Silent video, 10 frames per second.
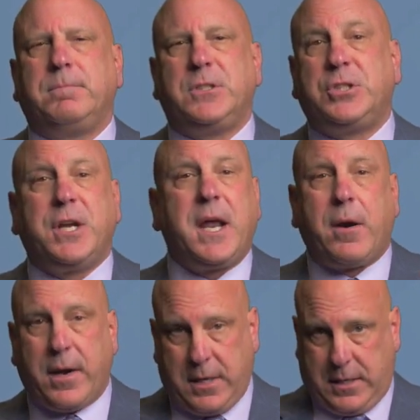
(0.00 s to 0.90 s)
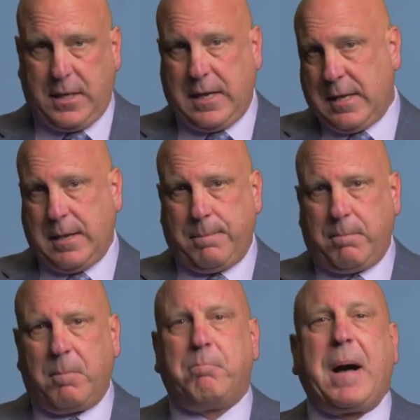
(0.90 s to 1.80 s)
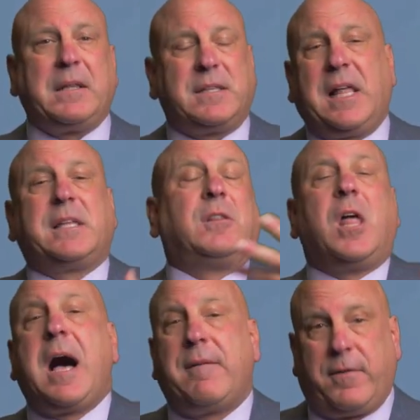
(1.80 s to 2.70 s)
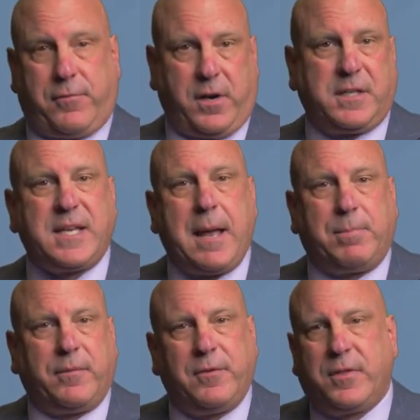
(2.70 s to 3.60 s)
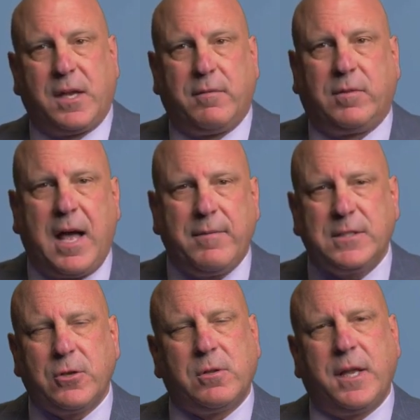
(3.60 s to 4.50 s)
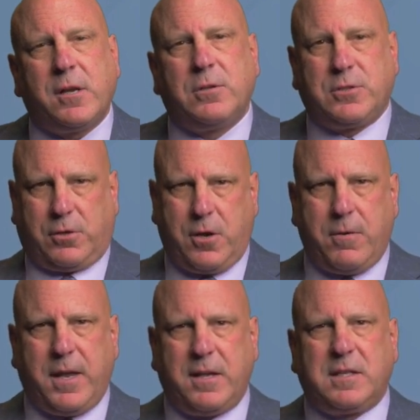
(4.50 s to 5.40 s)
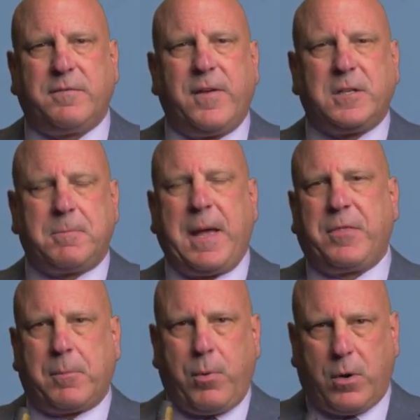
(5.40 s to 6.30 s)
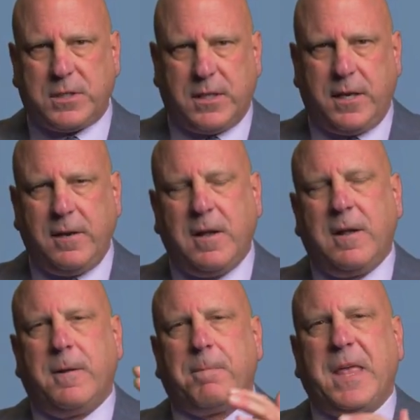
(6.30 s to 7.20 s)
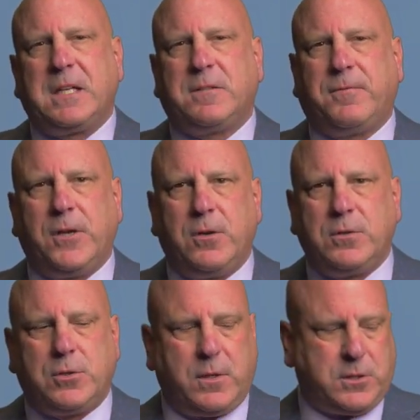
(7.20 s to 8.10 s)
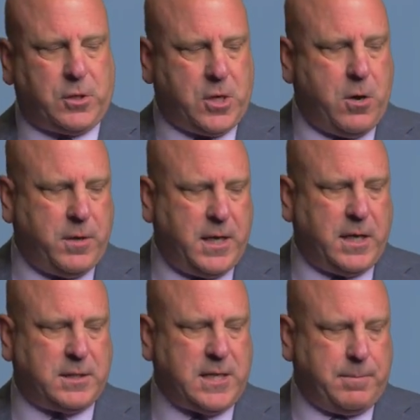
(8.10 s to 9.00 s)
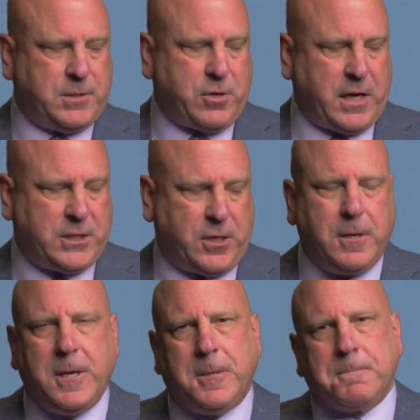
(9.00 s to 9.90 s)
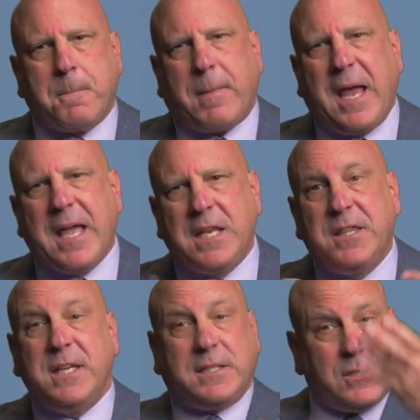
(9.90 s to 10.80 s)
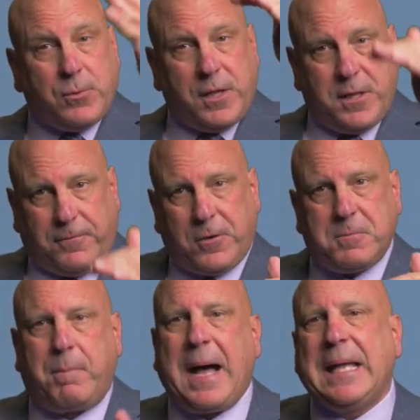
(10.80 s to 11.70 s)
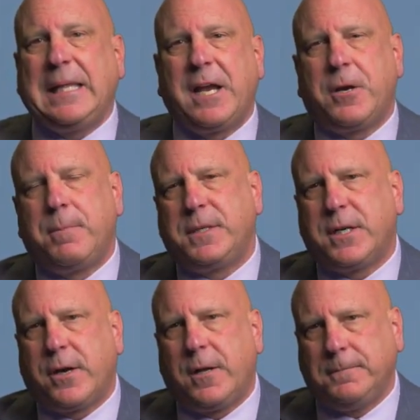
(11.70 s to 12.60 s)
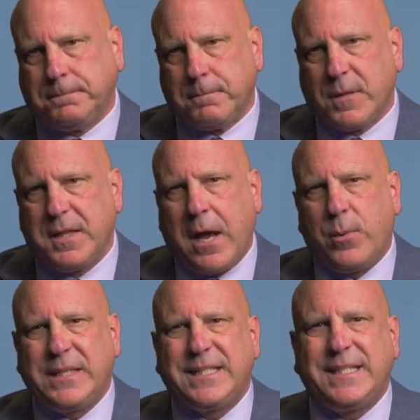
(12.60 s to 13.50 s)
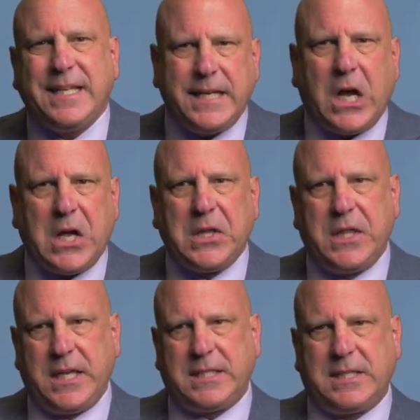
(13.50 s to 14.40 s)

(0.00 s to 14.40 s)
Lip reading: generic, like lava, for example, if you think of lava. So clinical zirconia is feldspathic porcelain that's fused to a zirconia substructure, and this is really the first bilayered material that we see on this